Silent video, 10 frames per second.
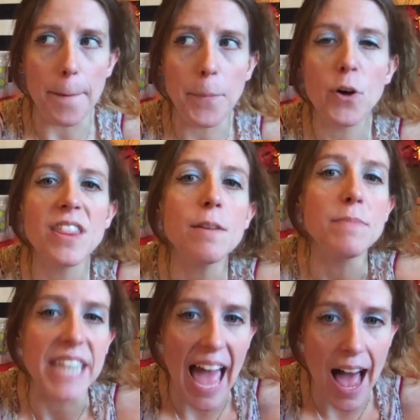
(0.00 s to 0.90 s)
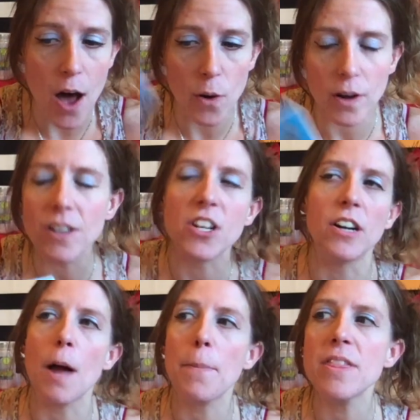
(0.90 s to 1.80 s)
put them down, or
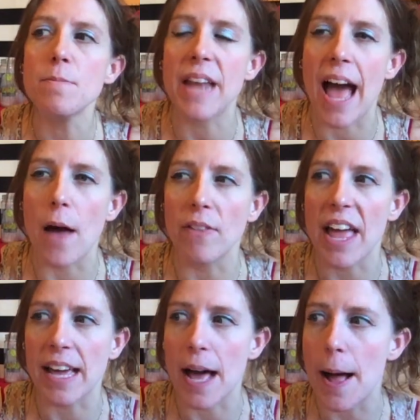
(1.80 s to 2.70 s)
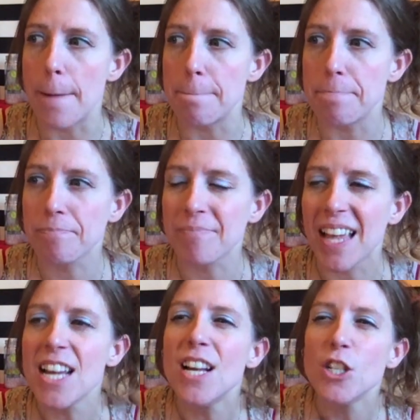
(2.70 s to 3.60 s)
sorry, not put them down, like
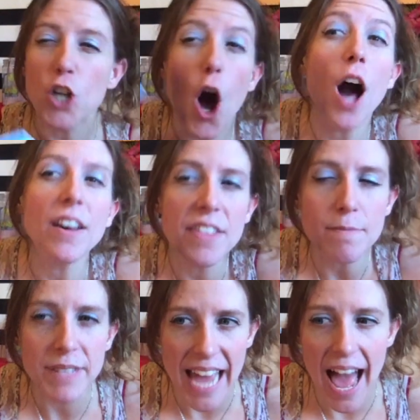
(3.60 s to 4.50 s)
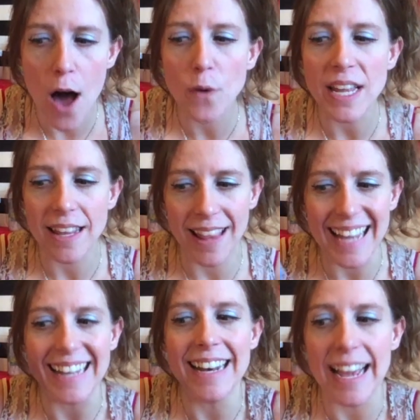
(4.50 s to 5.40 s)
talk them down in
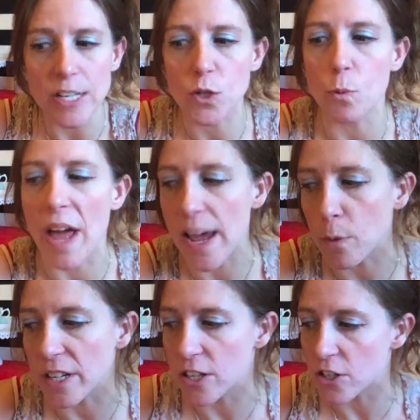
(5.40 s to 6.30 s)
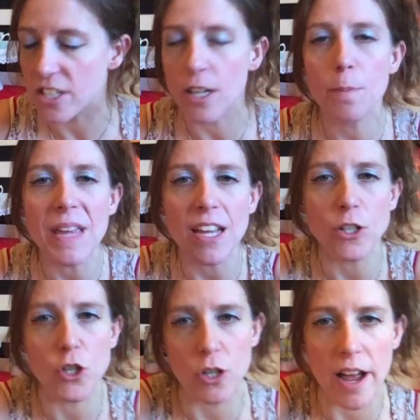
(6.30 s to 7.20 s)
like a nice way where you're still
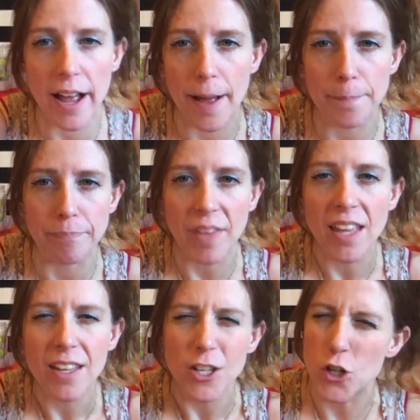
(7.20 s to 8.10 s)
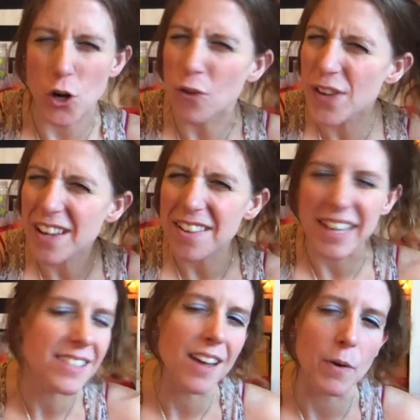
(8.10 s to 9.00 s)
being jovial,
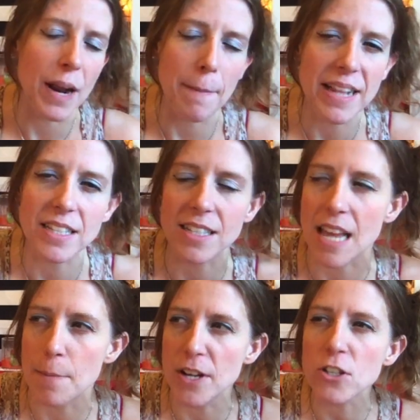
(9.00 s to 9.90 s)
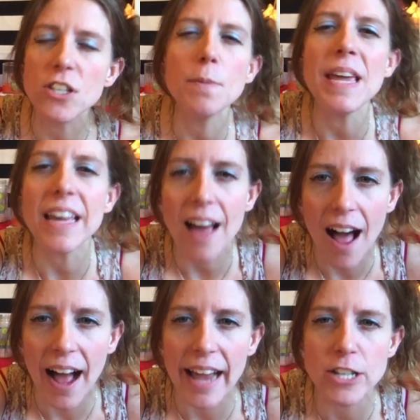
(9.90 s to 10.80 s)
that's not what I meant to say, but you're still being
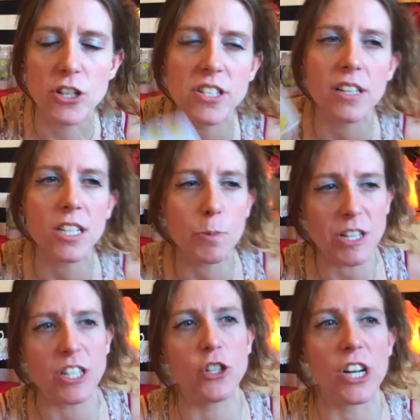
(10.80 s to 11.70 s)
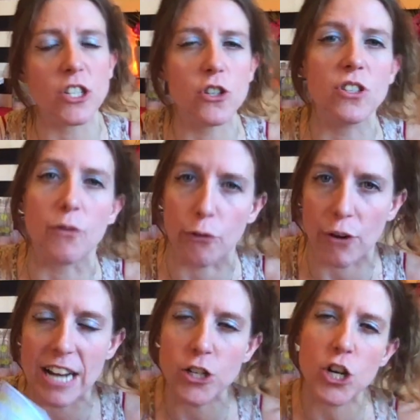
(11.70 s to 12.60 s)
kind, you're still expressing gestures of
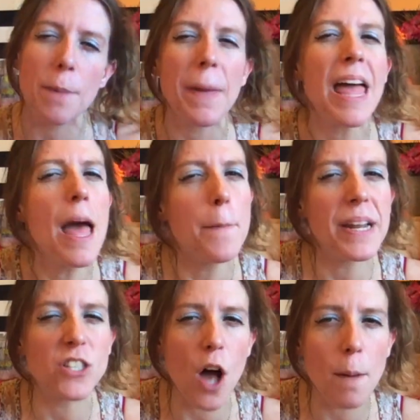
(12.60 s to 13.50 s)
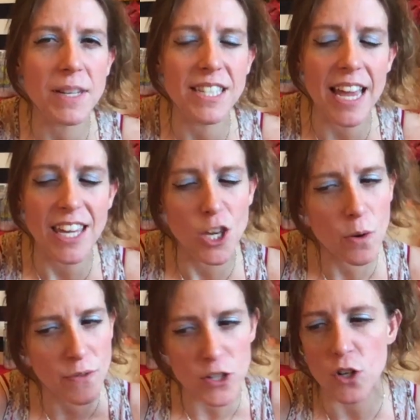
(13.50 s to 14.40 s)
friendship, but it's almost like
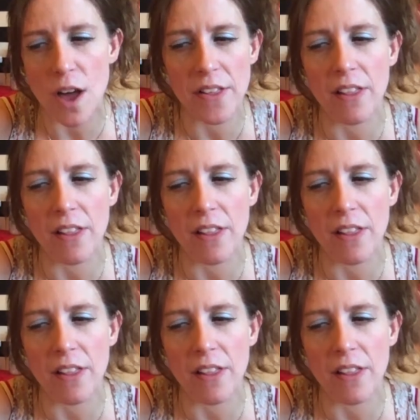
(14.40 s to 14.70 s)
you have to draw the